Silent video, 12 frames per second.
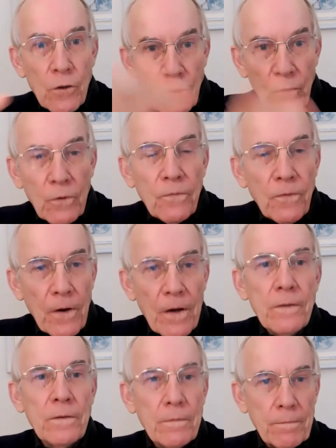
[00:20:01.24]
do
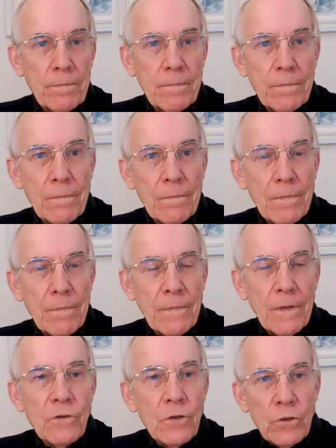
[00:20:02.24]
find them.
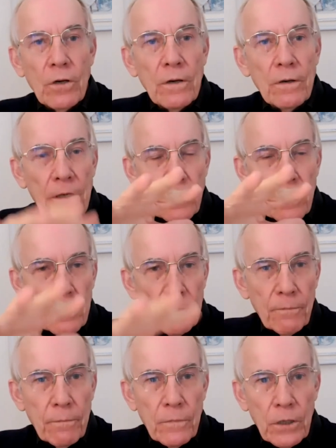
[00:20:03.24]
You just gotta, you
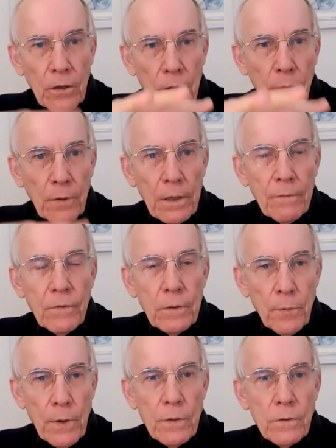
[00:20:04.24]
gotta believe in the
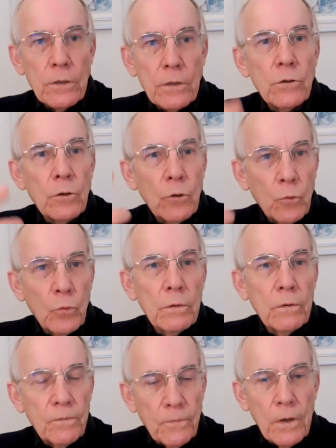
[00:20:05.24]
process. You
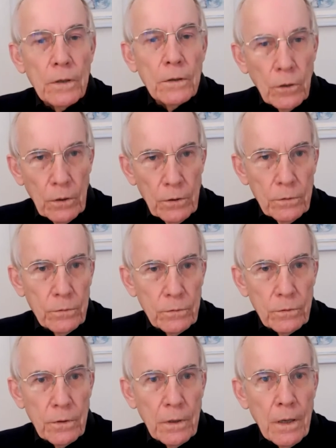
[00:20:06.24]
will find
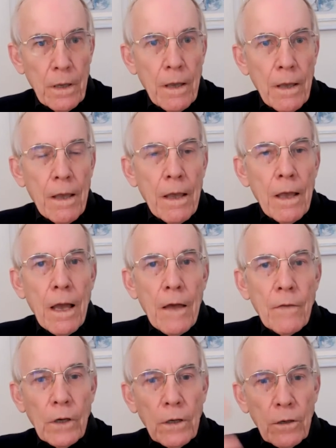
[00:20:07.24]
clues.
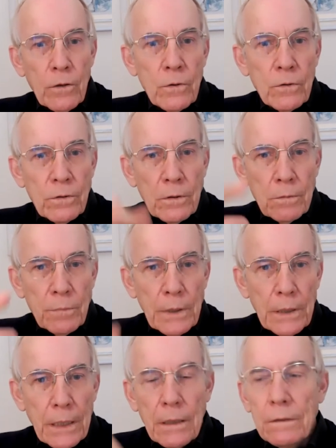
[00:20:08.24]
And the clues can
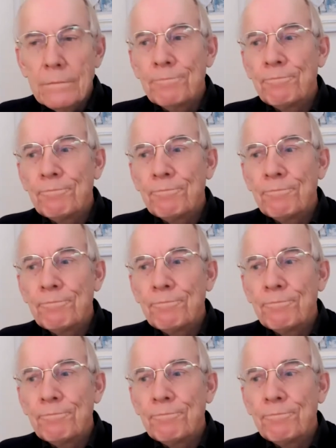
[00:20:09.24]
be